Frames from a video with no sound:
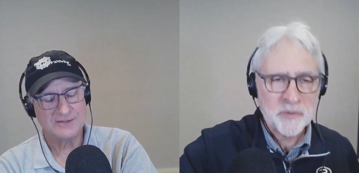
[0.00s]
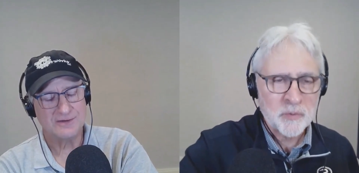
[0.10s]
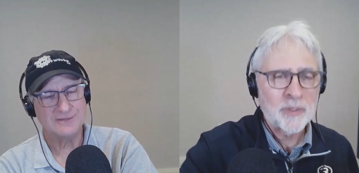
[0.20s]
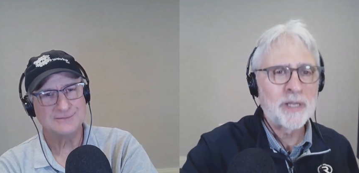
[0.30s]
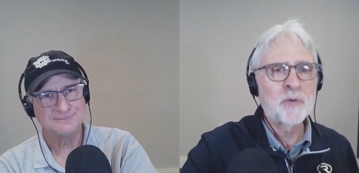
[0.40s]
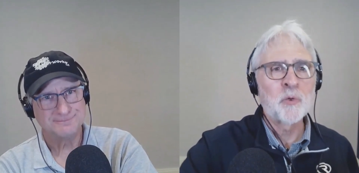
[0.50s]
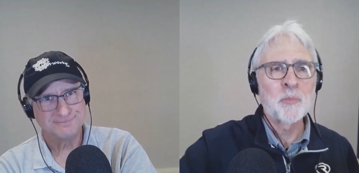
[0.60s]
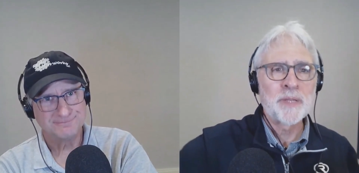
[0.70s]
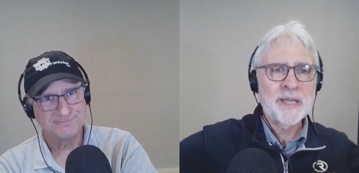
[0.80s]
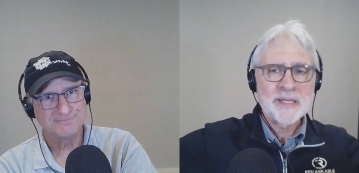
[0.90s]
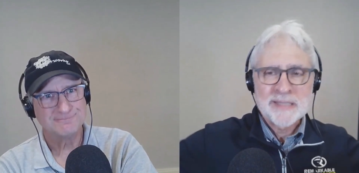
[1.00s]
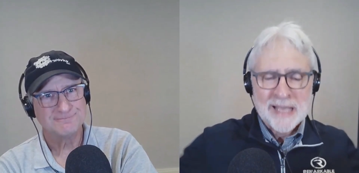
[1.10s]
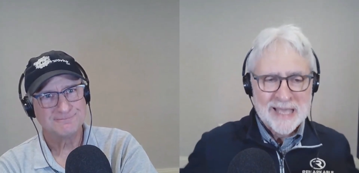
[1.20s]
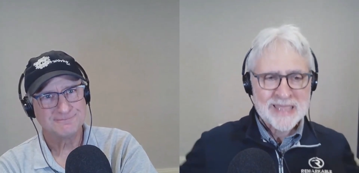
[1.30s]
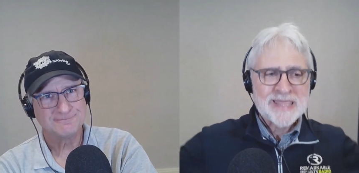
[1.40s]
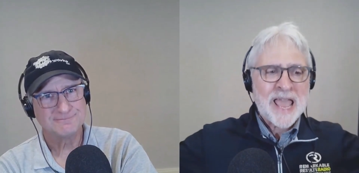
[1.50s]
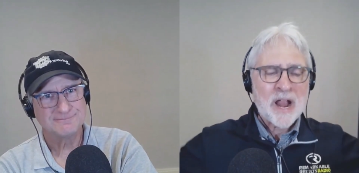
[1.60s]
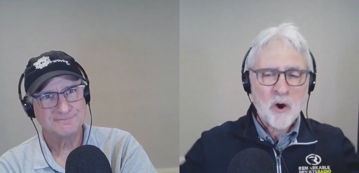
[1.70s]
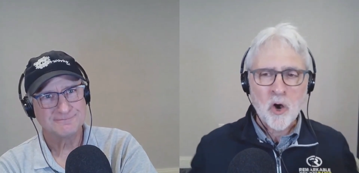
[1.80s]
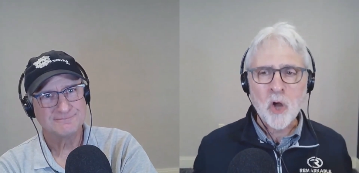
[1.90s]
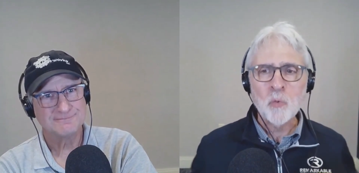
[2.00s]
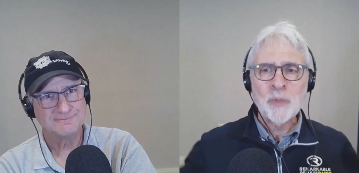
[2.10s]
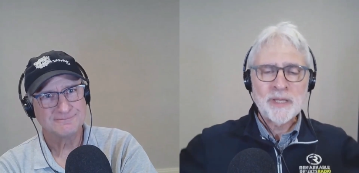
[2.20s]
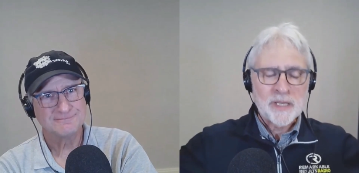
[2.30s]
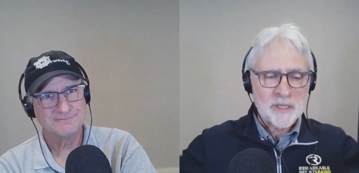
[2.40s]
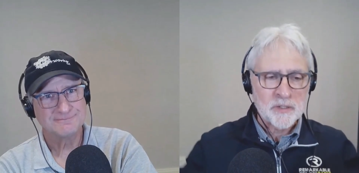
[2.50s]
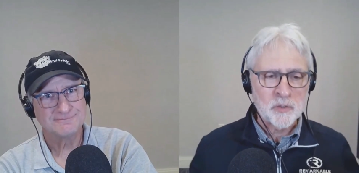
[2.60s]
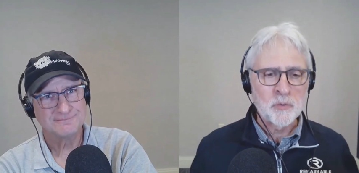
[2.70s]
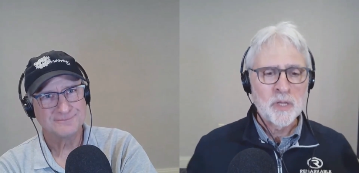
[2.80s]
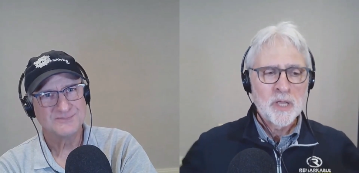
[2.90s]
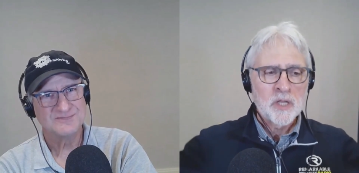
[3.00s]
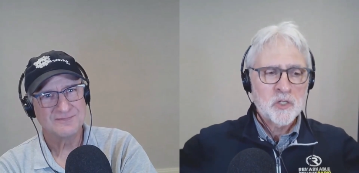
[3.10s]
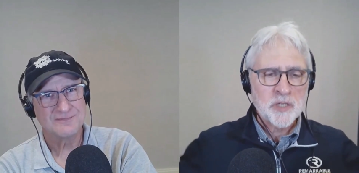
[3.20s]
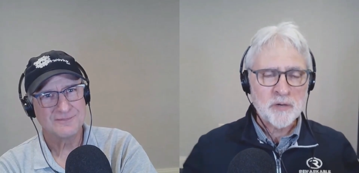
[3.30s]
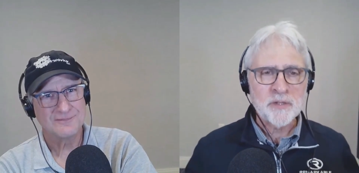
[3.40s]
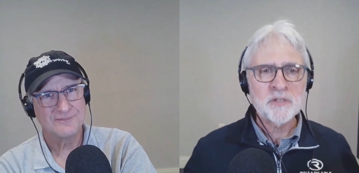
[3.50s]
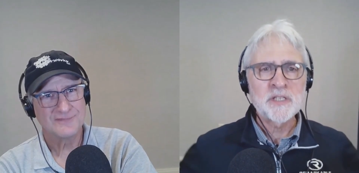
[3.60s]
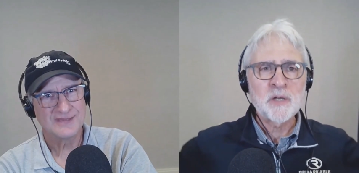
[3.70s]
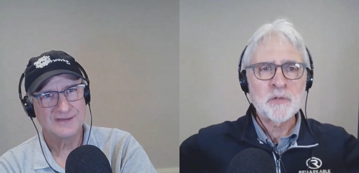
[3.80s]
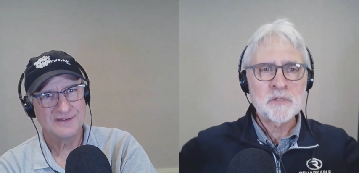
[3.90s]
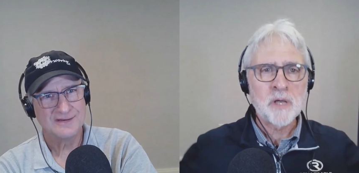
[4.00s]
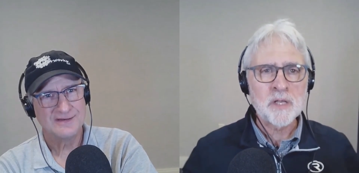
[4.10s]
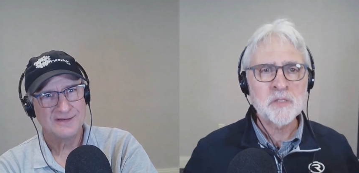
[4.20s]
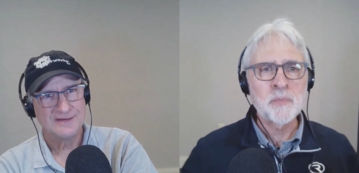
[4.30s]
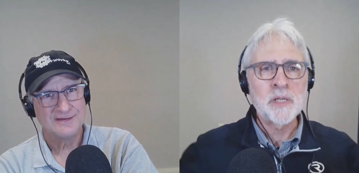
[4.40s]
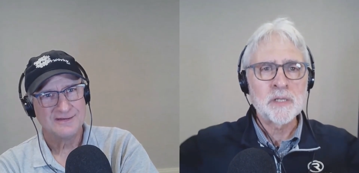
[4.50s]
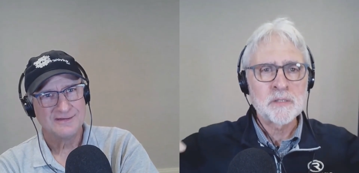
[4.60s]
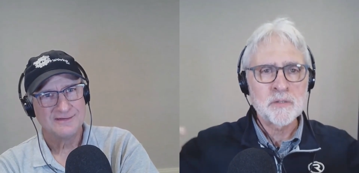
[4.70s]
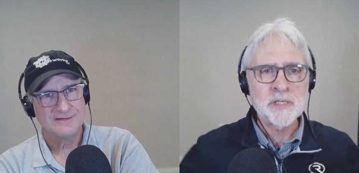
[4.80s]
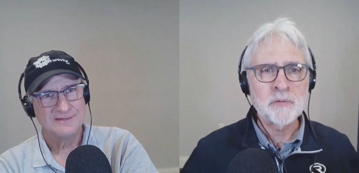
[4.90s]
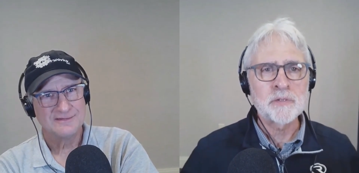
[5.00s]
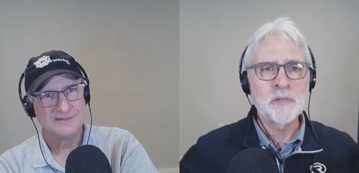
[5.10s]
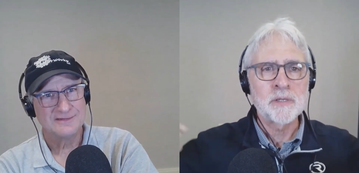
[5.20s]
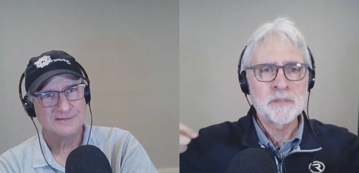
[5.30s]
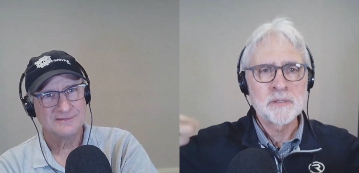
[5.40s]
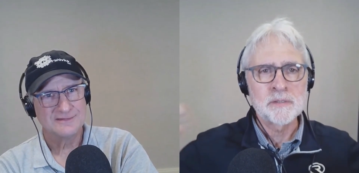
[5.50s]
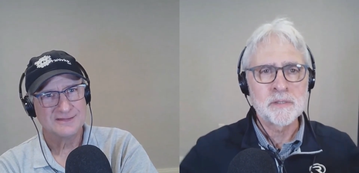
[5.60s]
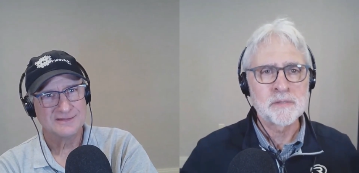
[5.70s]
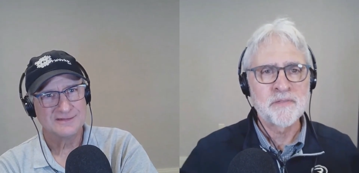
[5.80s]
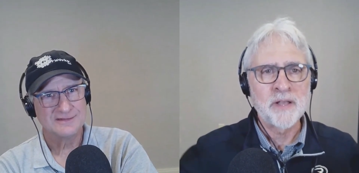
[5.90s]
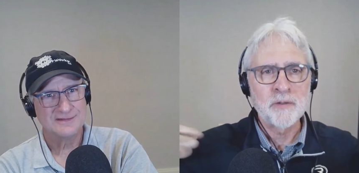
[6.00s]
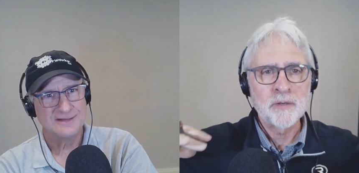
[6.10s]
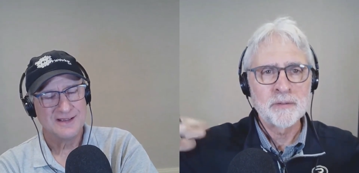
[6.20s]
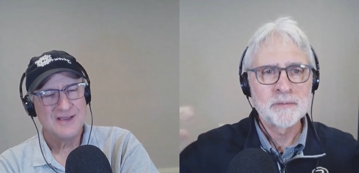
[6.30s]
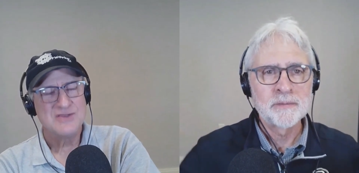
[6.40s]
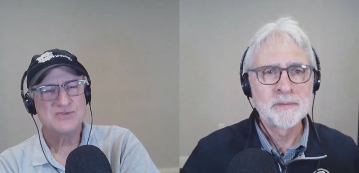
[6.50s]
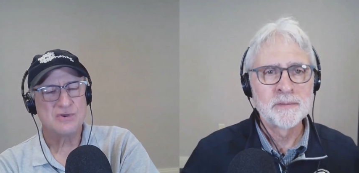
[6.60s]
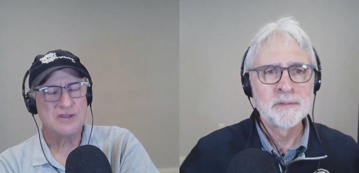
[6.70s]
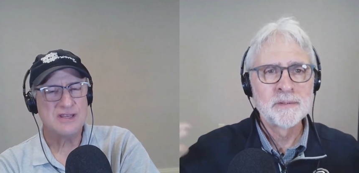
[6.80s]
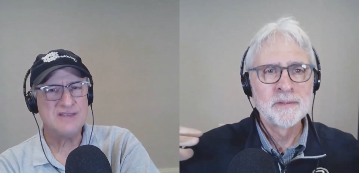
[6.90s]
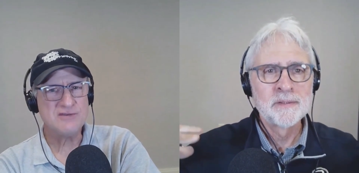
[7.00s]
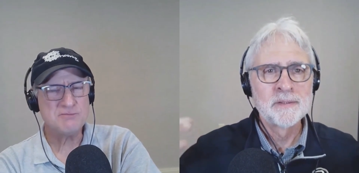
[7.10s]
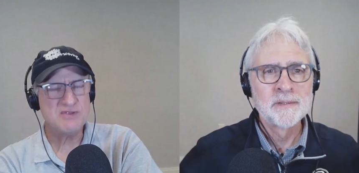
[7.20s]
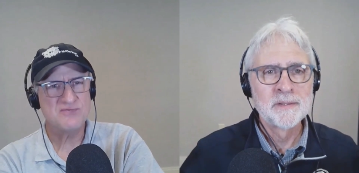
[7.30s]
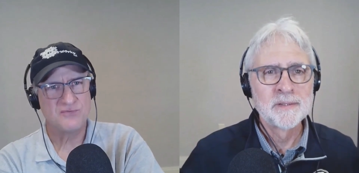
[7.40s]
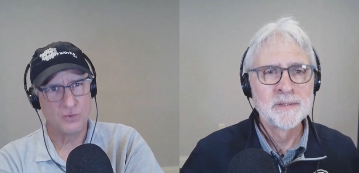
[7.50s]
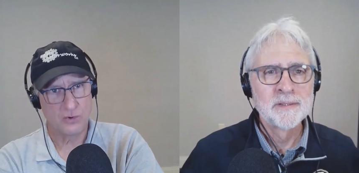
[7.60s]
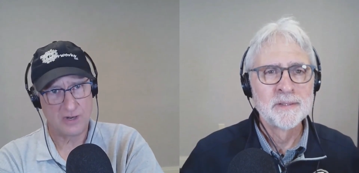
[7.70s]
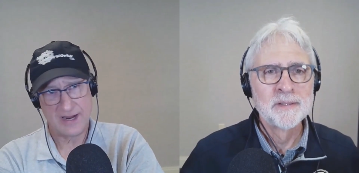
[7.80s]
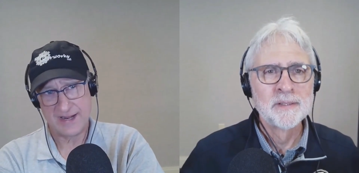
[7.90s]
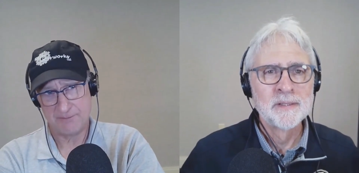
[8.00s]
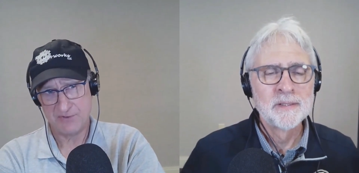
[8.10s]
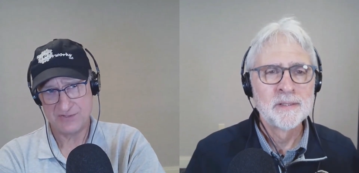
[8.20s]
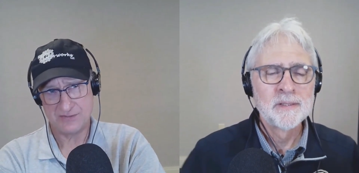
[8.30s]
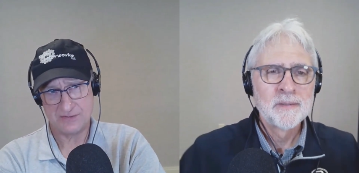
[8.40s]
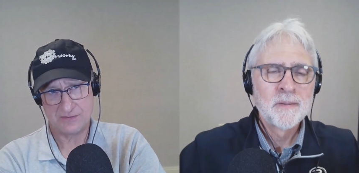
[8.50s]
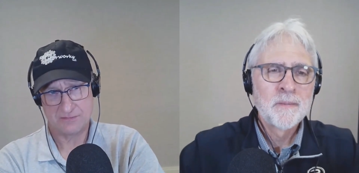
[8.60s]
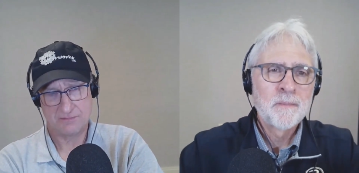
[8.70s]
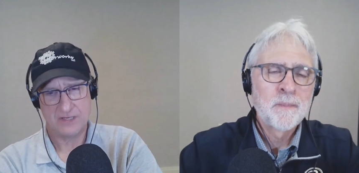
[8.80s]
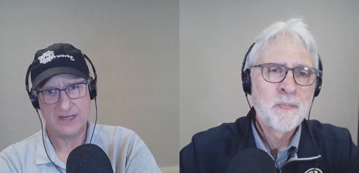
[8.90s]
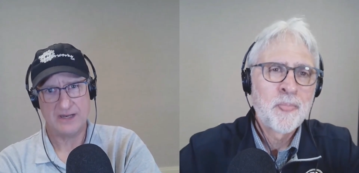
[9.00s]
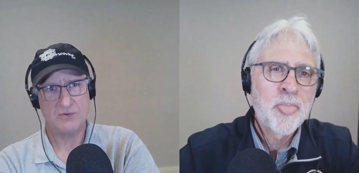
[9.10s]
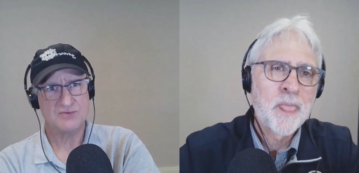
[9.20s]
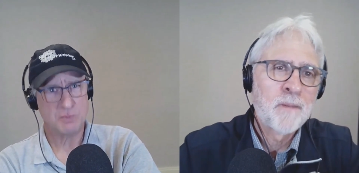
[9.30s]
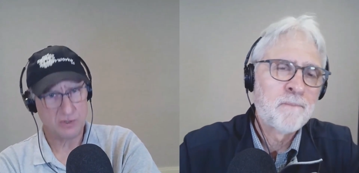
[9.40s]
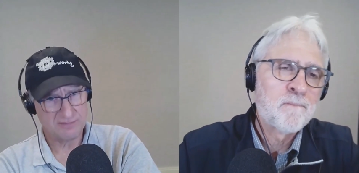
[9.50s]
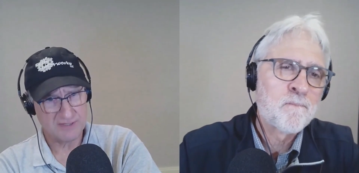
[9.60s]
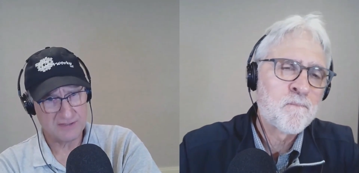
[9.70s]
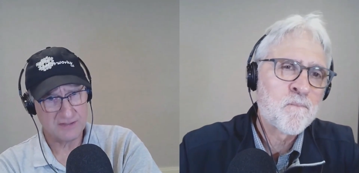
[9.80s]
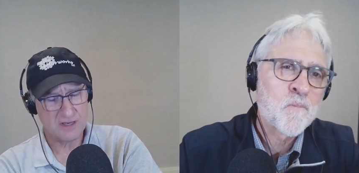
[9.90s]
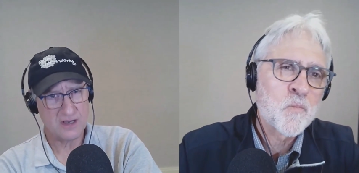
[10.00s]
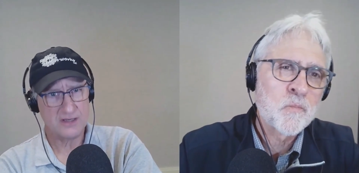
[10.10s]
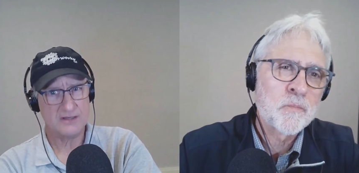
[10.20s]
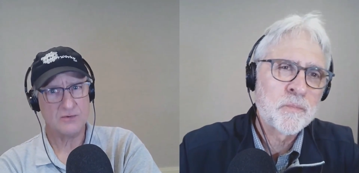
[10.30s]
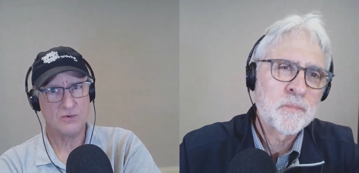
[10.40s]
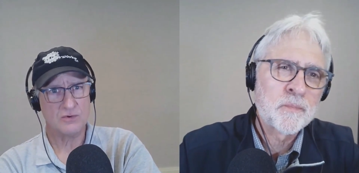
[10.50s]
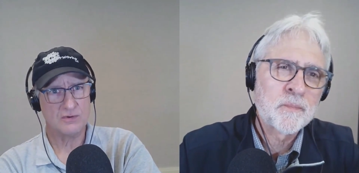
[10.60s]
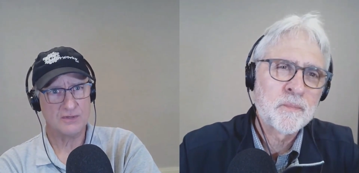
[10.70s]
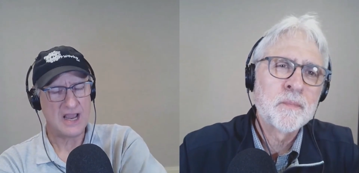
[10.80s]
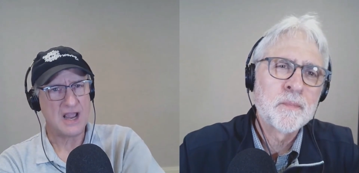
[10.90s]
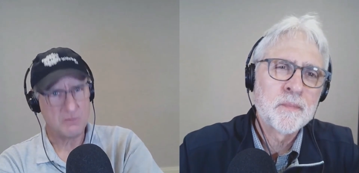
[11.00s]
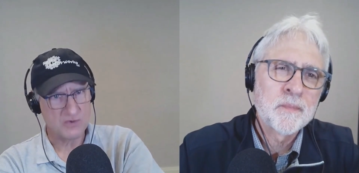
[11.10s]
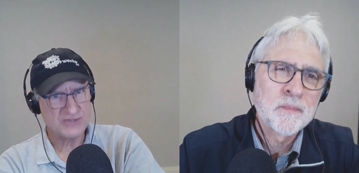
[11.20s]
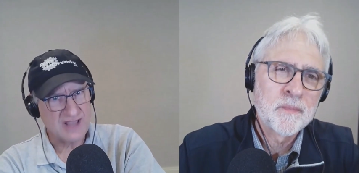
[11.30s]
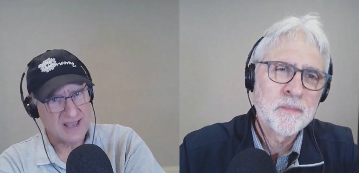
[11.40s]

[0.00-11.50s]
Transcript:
Speaker 1: That's or a correct. 20 group because they are unwilling to share their secret sauce because their secret sauce is
Speaker 2: just failure. So even before I had a business, and I was part of ATI, or I, I was